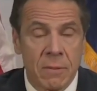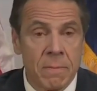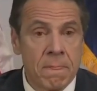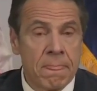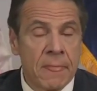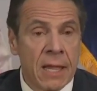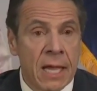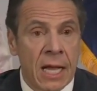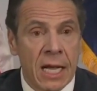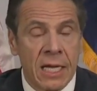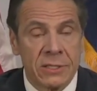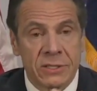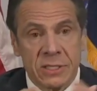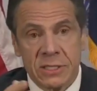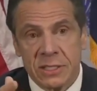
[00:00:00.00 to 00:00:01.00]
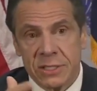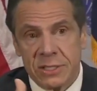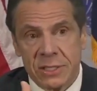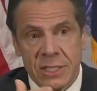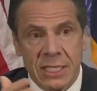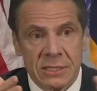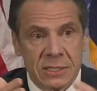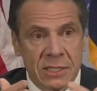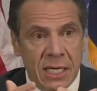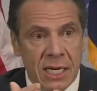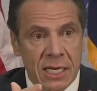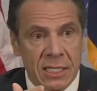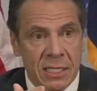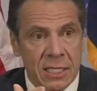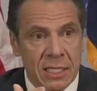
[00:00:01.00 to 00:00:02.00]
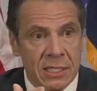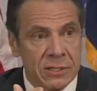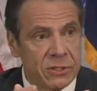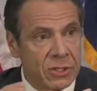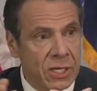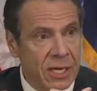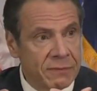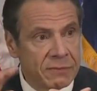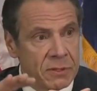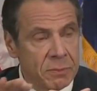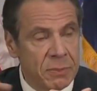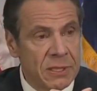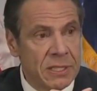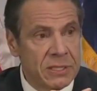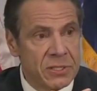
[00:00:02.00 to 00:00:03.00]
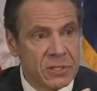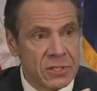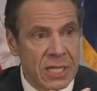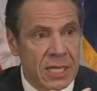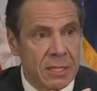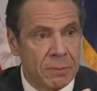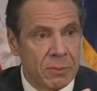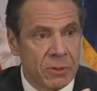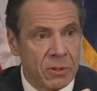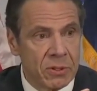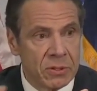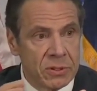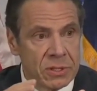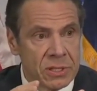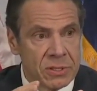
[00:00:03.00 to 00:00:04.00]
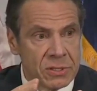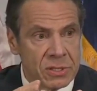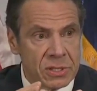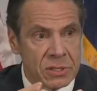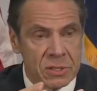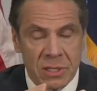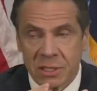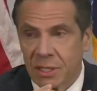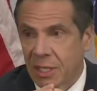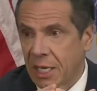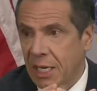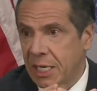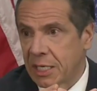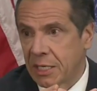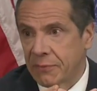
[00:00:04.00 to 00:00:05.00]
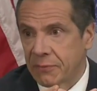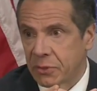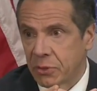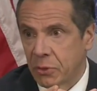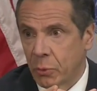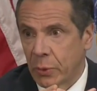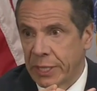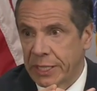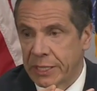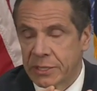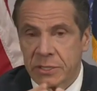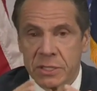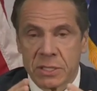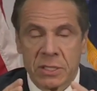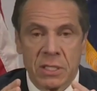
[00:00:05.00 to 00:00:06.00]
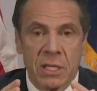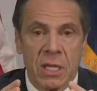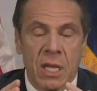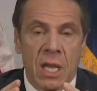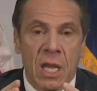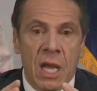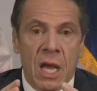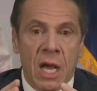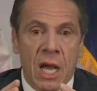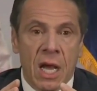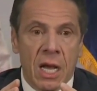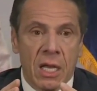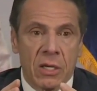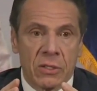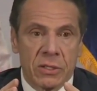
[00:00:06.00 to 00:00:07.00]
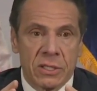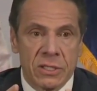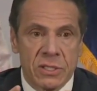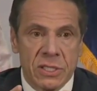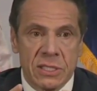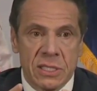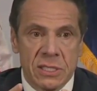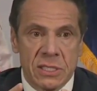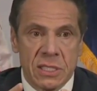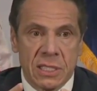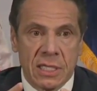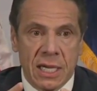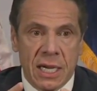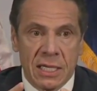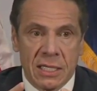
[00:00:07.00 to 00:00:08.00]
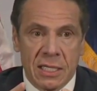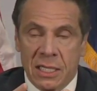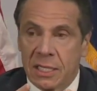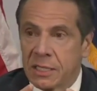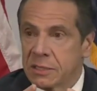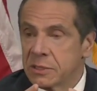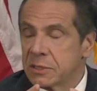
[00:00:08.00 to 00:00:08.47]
CDC has guidelines. You have to be stable or declining for 2 weeks. Look at the CDC guidelines.